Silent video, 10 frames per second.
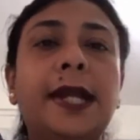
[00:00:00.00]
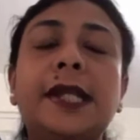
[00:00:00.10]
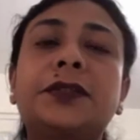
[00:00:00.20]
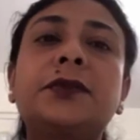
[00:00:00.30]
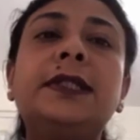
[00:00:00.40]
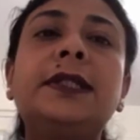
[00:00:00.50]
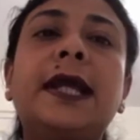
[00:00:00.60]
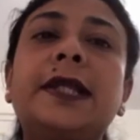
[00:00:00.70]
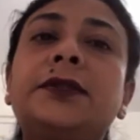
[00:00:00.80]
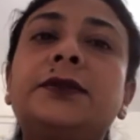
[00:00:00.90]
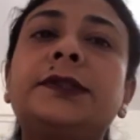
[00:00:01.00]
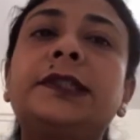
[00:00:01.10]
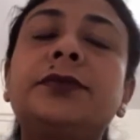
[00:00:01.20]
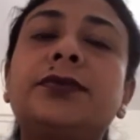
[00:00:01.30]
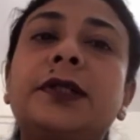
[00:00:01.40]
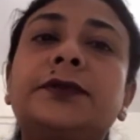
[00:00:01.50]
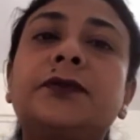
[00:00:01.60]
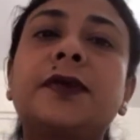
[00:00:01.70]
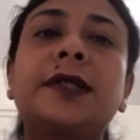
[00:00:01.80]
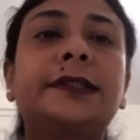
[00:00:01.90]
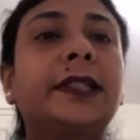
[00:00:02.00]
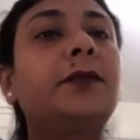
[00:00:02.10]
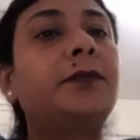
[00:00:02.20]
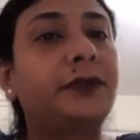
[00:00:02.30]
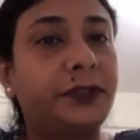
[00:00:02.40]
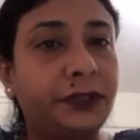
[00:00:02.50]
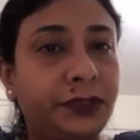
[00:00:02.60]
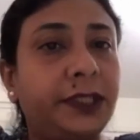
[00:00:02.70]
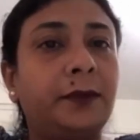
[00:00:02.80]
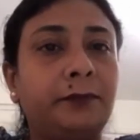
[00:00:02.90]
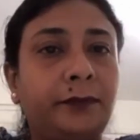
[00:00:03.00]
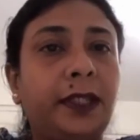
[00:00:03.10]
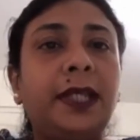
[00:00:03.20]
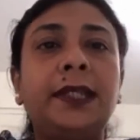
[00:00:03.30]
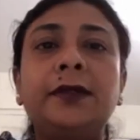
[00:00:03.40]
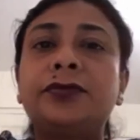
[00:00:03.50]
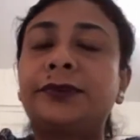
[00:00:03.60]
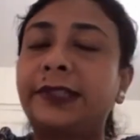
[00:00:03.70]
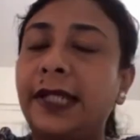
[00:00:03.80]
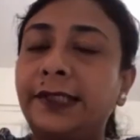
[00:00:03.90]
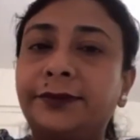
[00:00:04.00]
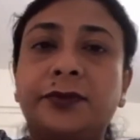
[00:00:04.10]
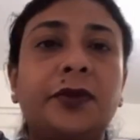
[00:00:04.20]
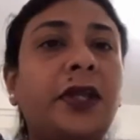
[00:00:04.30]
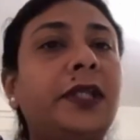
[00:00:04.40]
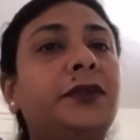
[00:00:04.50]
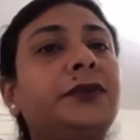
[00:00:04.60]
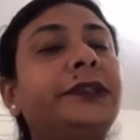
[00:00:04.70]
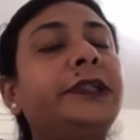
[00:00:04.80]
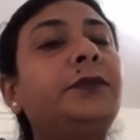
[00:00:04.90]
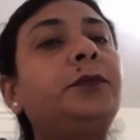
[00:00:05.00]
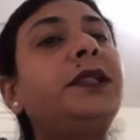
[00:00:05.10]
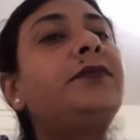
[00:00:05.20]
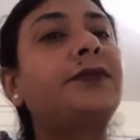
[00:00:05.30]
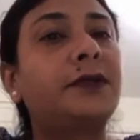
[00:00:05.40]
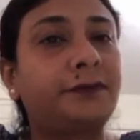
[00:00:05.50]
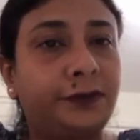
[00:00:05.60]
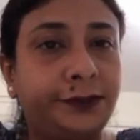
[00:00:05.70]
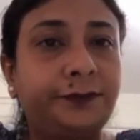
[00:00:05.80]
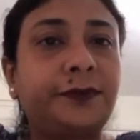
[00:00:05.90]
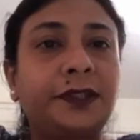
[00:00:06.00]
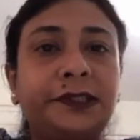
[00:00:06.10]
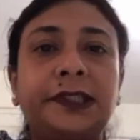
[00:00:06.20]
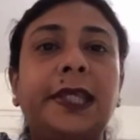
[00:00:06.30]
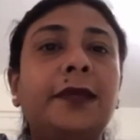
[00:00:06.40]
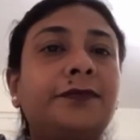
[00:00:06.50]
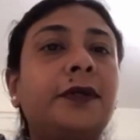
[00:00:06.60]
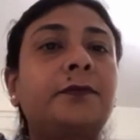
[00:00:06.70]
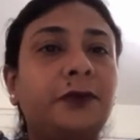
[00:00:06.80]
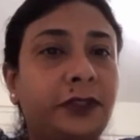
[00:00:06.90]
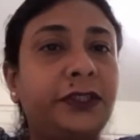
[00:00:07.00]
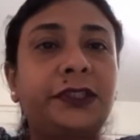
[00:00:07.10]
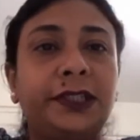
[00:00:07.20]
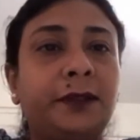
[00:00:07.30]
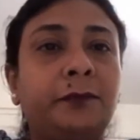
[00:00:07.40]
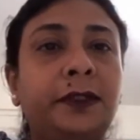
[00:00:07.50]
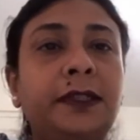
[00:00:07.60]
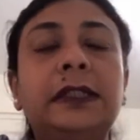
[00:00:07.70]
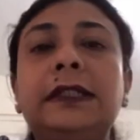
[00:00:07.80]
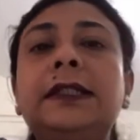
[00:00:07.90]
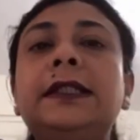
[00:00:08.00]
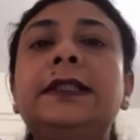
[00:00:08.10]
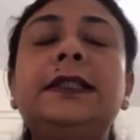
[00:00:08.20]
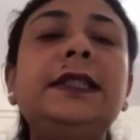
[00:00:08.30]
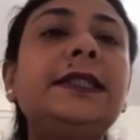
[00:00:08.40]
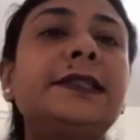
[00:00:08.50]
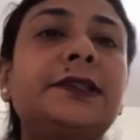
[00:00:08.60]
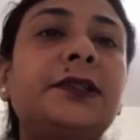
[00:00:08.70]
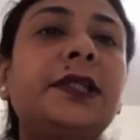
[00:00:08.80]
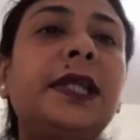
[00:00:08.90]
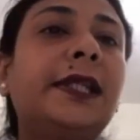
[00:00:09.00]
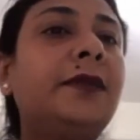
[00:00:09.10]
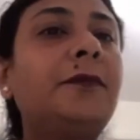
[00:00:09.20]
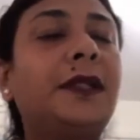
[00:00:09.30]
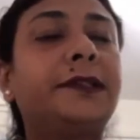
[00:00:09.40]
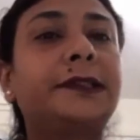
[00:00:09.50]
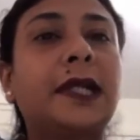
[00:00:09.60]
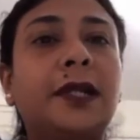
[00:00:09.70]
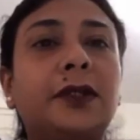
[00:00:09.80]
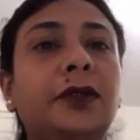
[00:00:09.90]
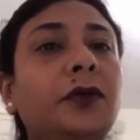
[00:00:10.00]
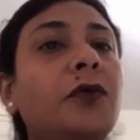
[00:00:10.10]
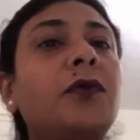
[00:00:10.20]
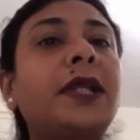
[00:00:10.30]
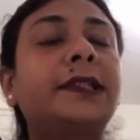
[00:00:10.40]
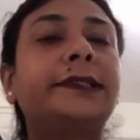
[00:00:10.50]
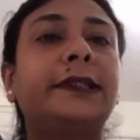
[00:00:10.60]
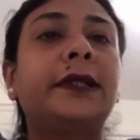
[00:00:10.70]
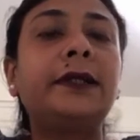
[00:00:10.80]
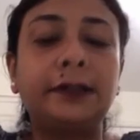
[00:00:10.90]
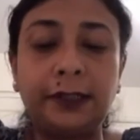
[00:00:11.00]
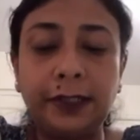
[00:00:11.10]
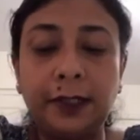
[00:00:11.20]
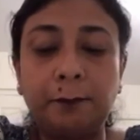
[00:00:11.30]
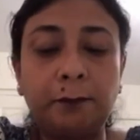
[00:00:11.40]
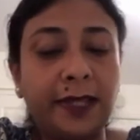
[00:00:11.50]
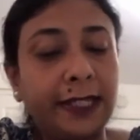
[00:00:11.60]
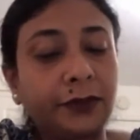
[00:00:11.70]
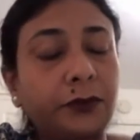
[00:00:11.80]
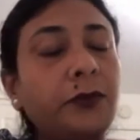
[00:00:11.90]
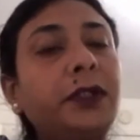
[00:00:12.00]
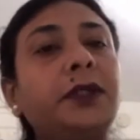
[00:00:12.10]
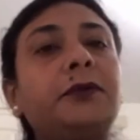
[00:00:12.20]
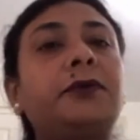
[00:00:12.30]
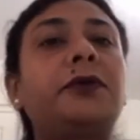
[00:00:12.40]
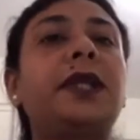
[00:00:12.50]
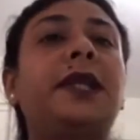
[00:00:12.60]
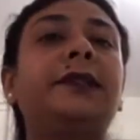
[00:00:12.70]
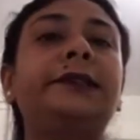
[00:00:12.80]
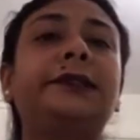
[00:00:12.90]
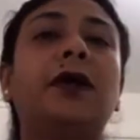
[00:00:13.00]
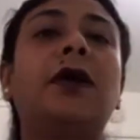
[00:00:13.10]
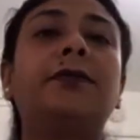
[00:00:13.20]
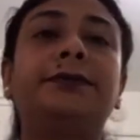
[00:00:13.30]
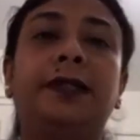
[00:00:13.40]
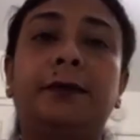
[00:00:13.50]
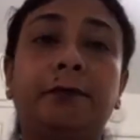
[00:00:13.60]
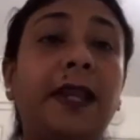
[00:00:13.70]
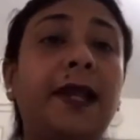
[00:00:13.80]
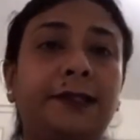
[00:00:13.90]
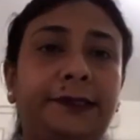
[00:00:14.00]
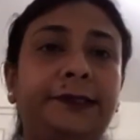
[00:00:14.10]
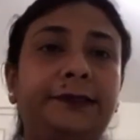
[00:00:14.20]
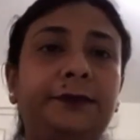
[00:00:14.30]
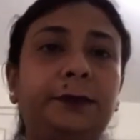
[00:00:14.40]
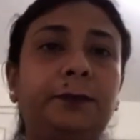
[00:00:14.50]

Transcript: Actually, nitrogen, phosphorus and potassium, N stands for nitrogen, P for phosphorus, K for potassium. These 3 elements are known as the macronutrients of the plants.